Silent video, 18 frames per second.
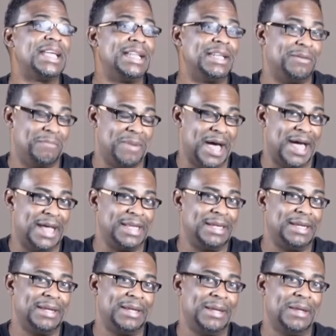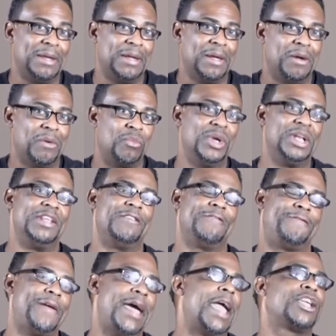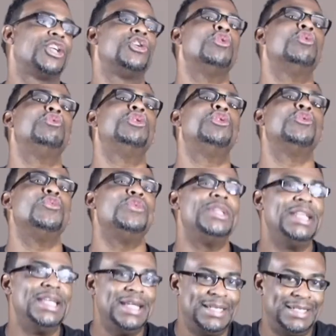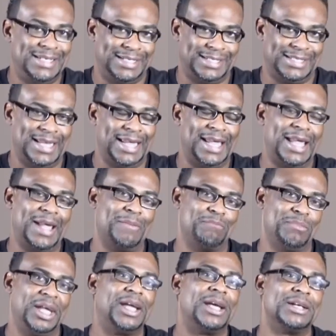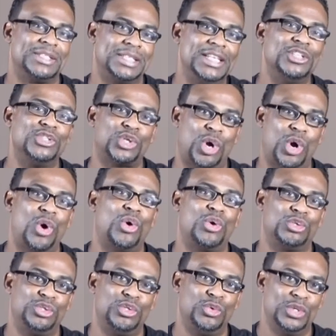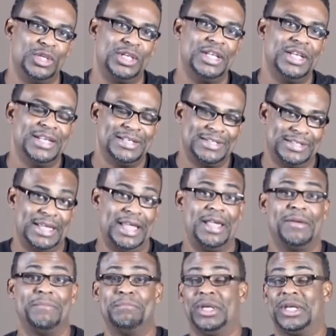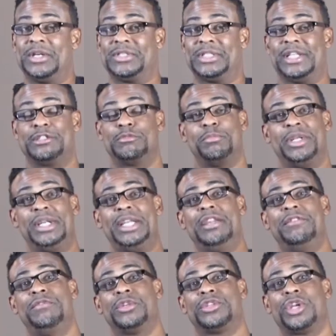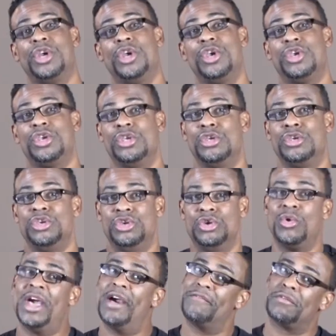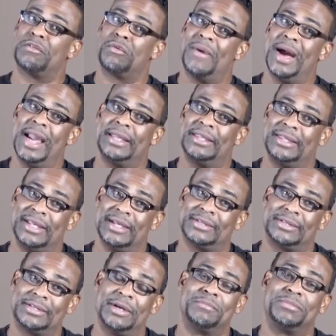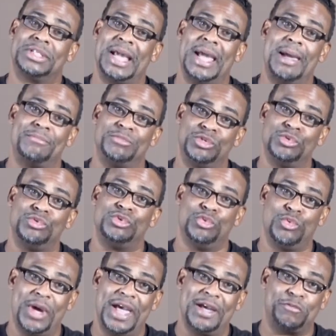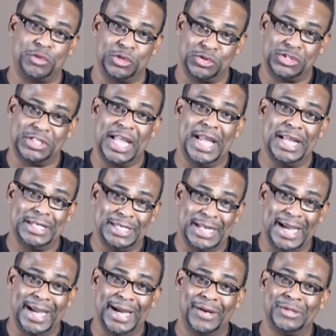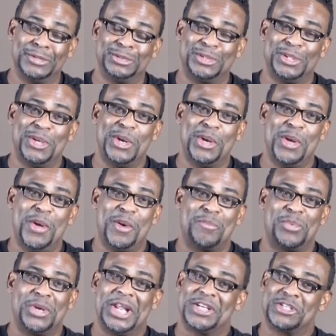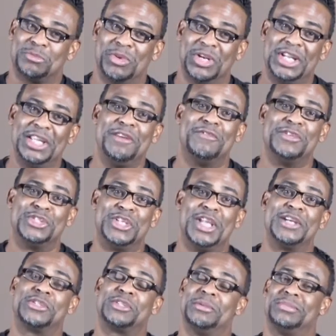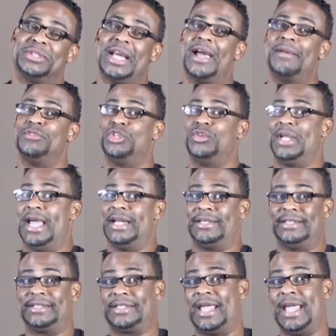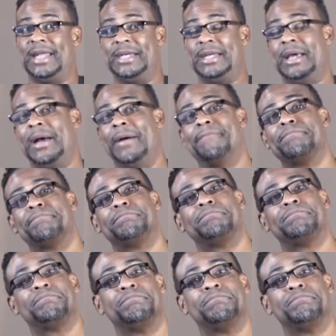anybody. When in fact you do need to say it because he's called you to say it. Because as believers, you have a right. There's sometimes you do have to stand down. But as believers, there's sometimes you got to stand up.